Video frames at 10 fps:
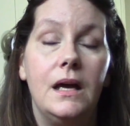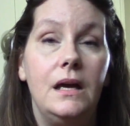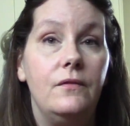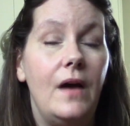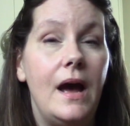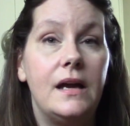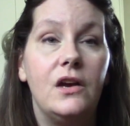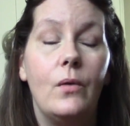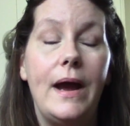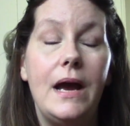
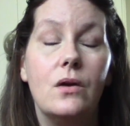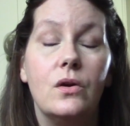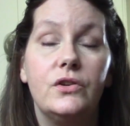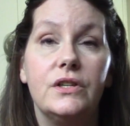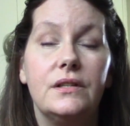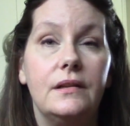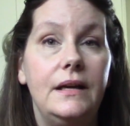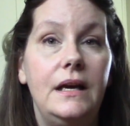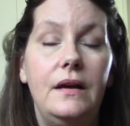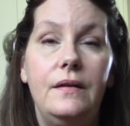evacuate or just
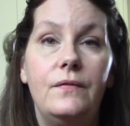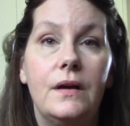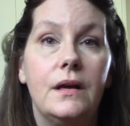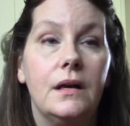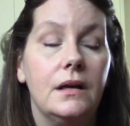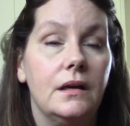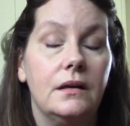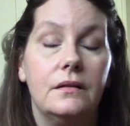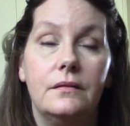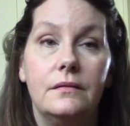leave
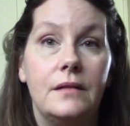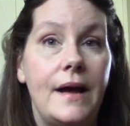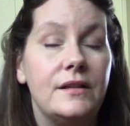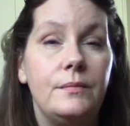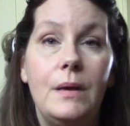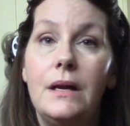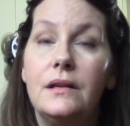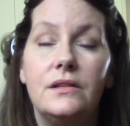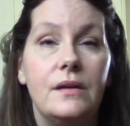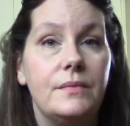last
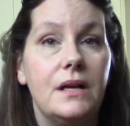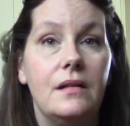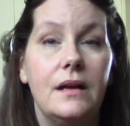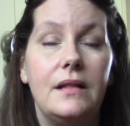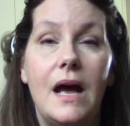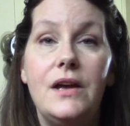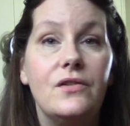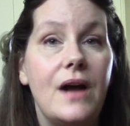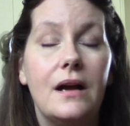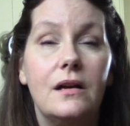minute, something like that,
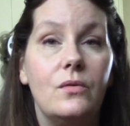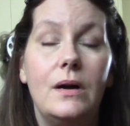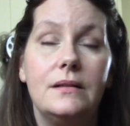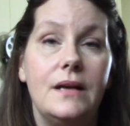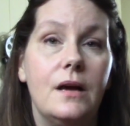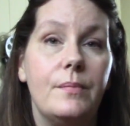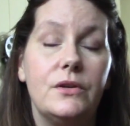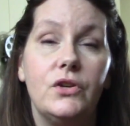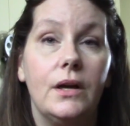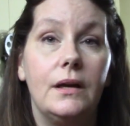you're not going to want to take a
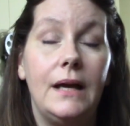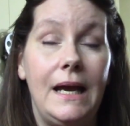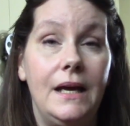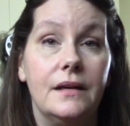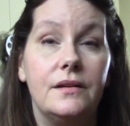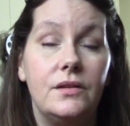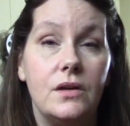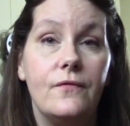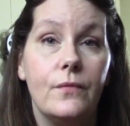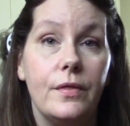bunch of canned
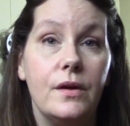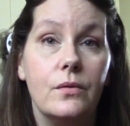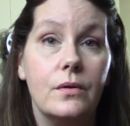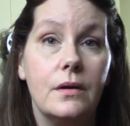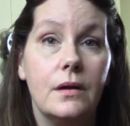stuff with you.